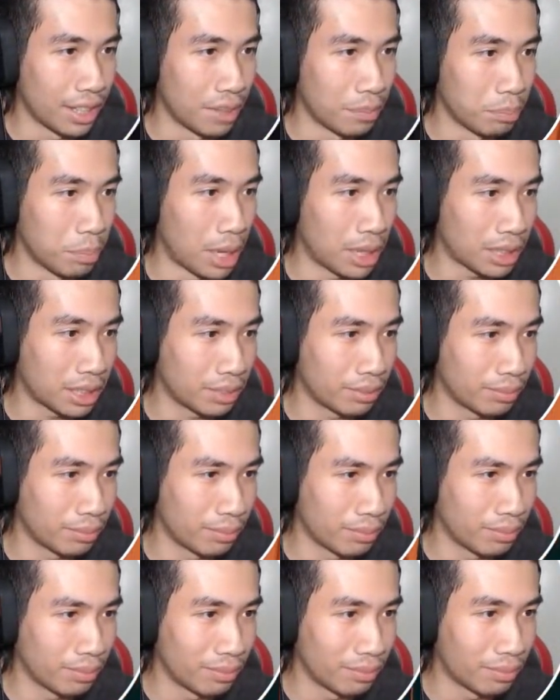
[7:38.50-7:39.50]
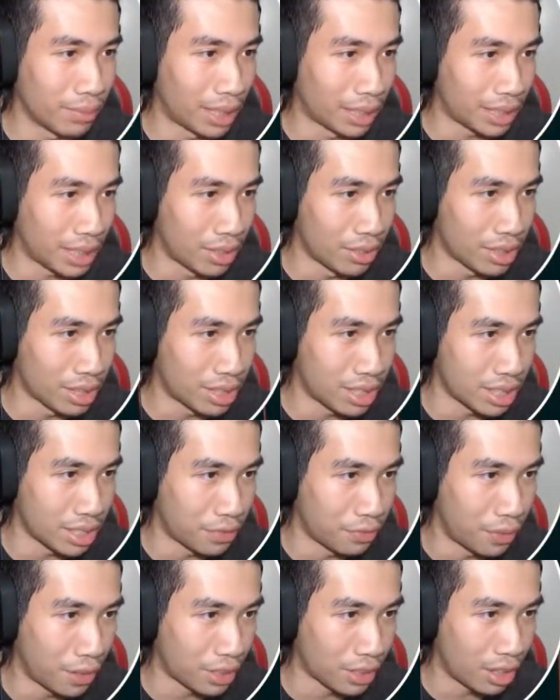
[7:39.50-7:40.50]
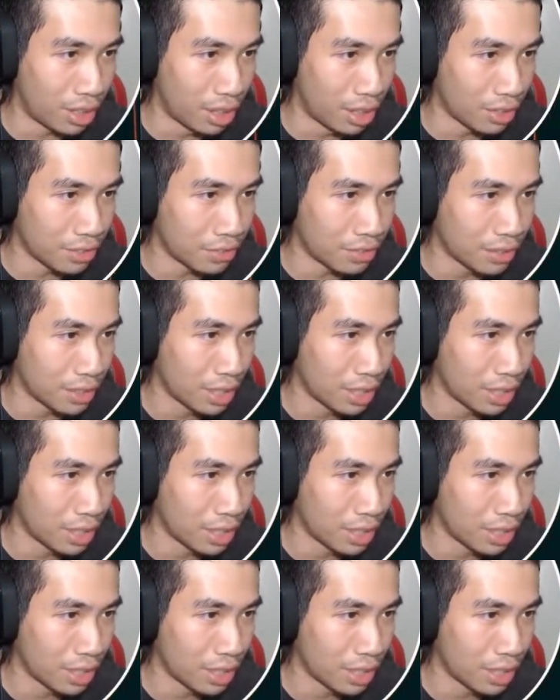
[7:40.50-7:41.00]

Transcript: my my character says fuck off.